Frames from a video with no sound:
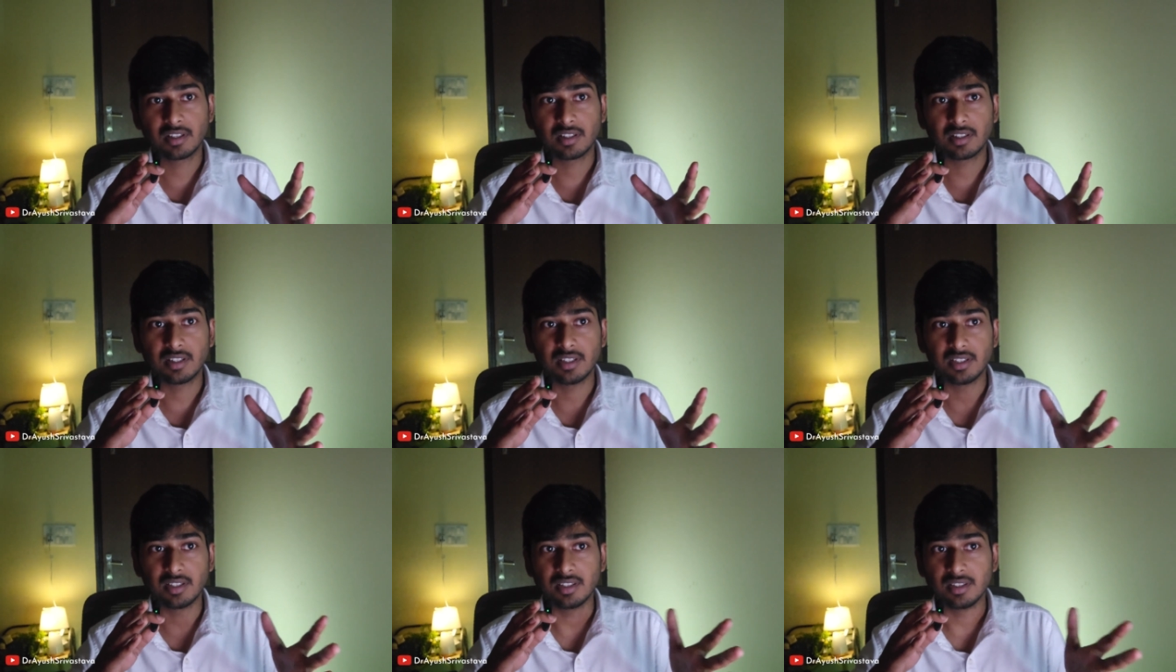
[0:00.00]

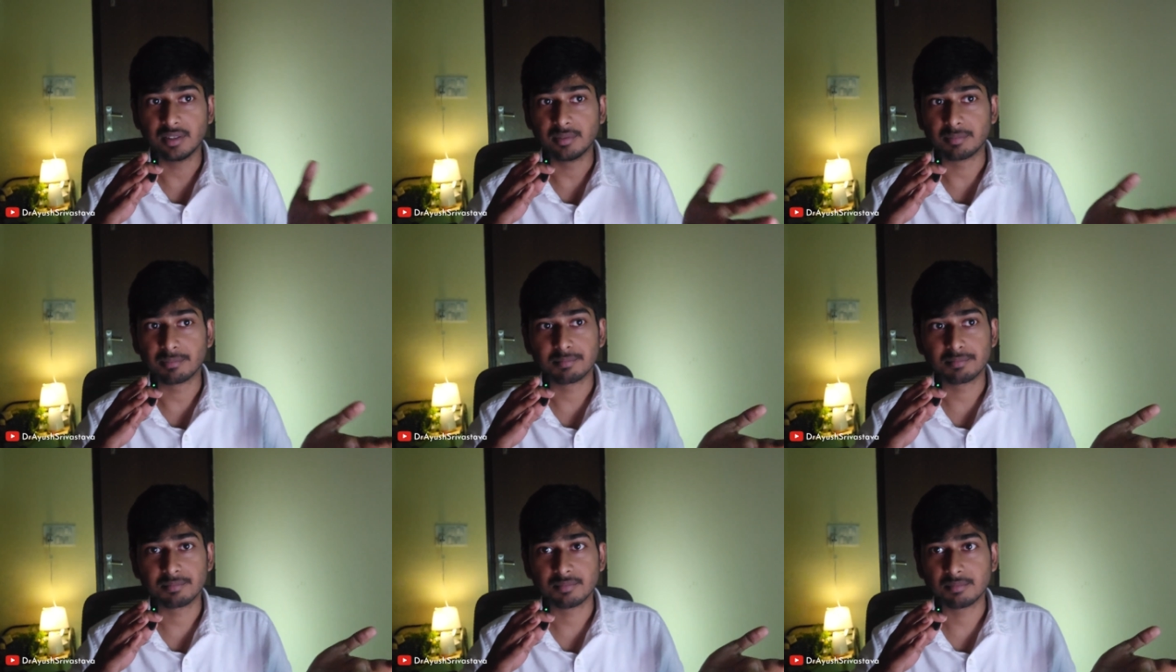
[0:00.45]

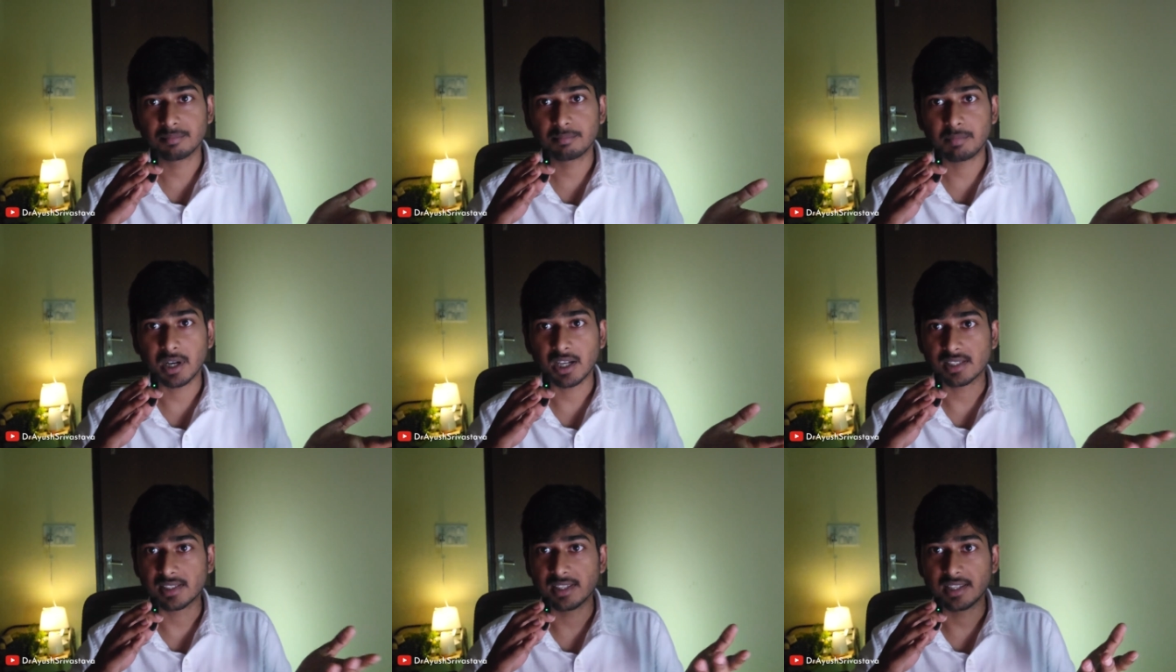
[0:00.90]
the
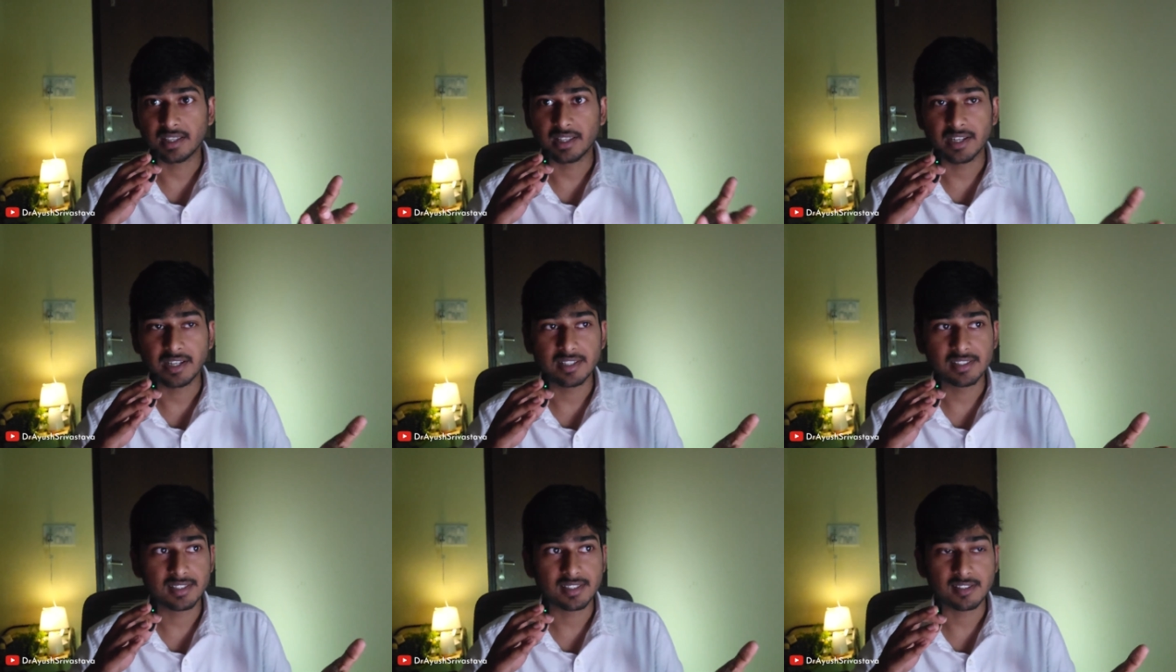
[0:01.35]
passing
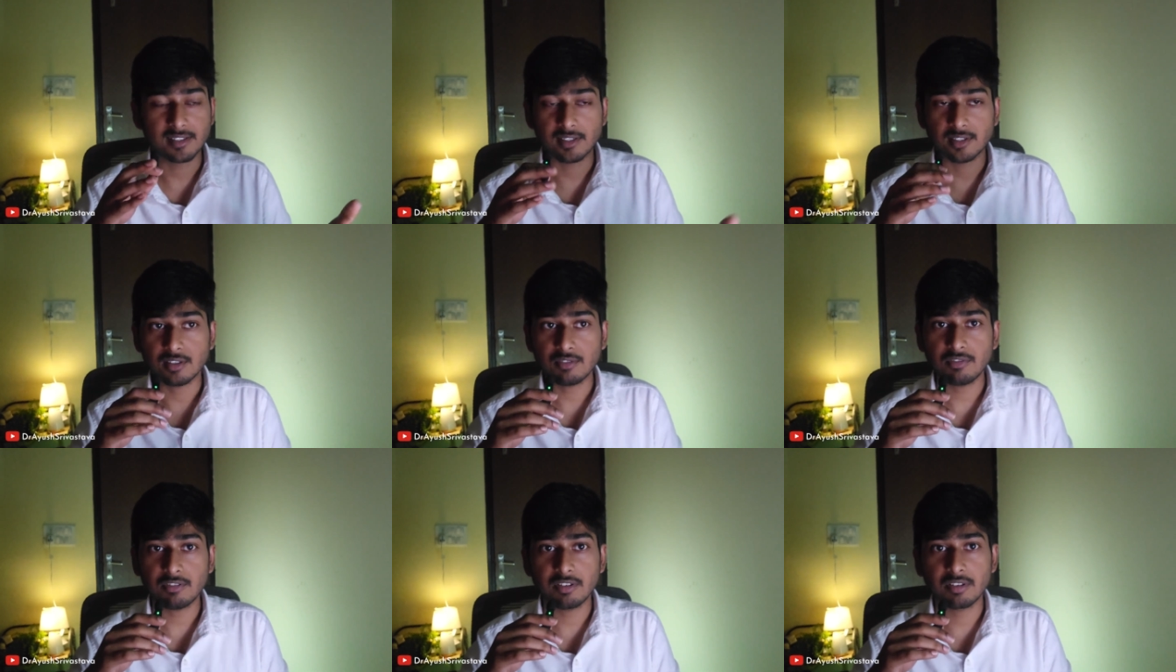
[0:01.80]
rates and
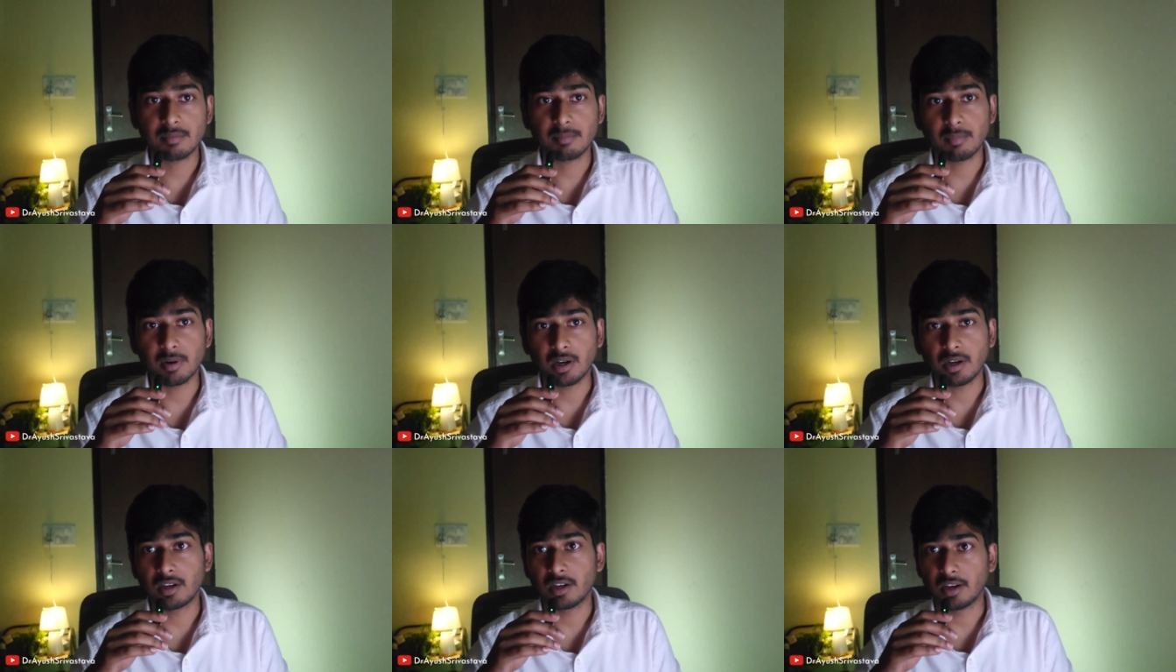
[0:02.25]
stuff,
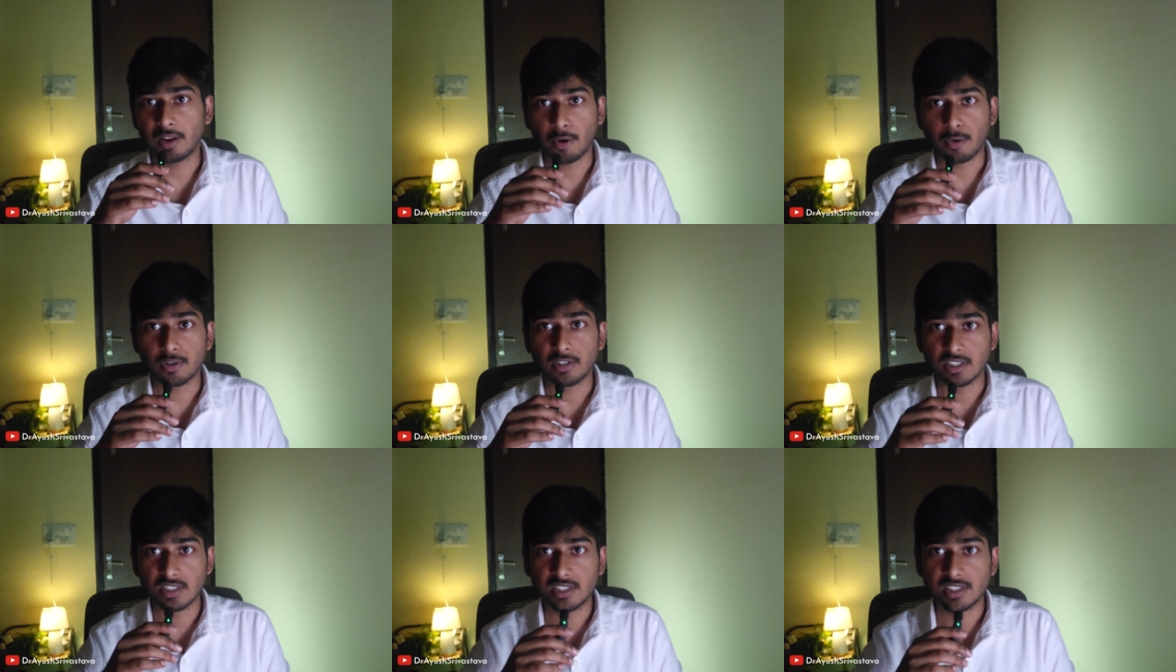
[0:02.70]
but
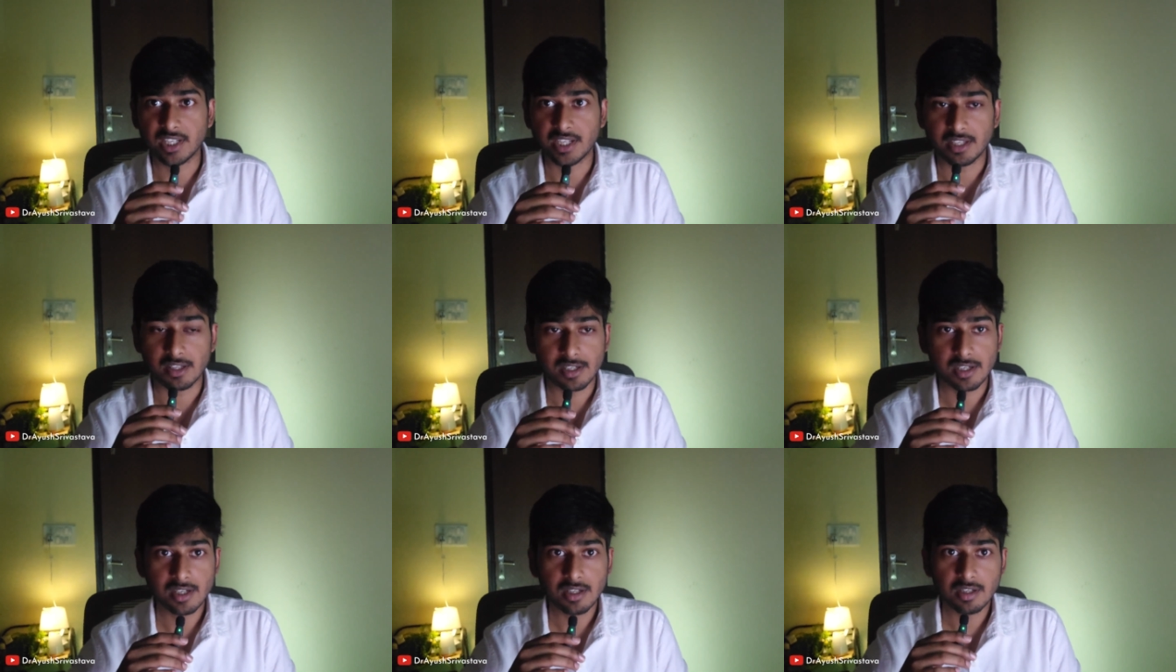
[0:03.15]
now it's
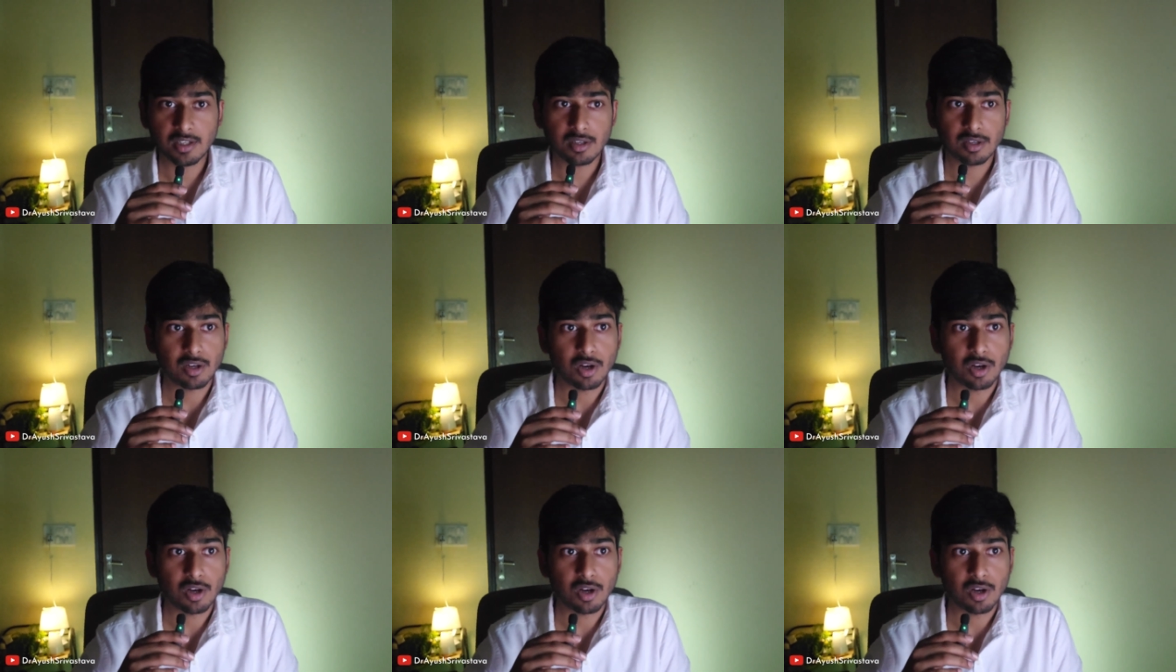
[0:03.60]
changing.